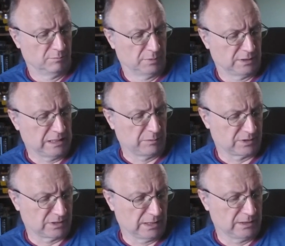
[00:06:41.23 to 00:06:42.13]
But now
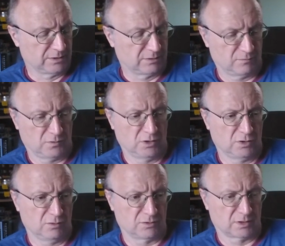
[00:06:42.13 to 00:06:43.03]
it says you
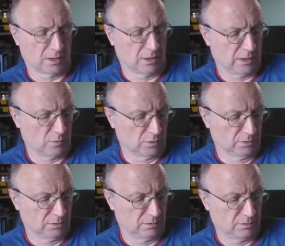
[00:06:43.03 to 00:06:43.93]
use the higher
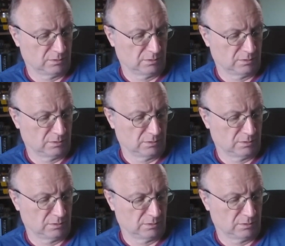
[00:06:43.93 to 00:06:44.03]
one,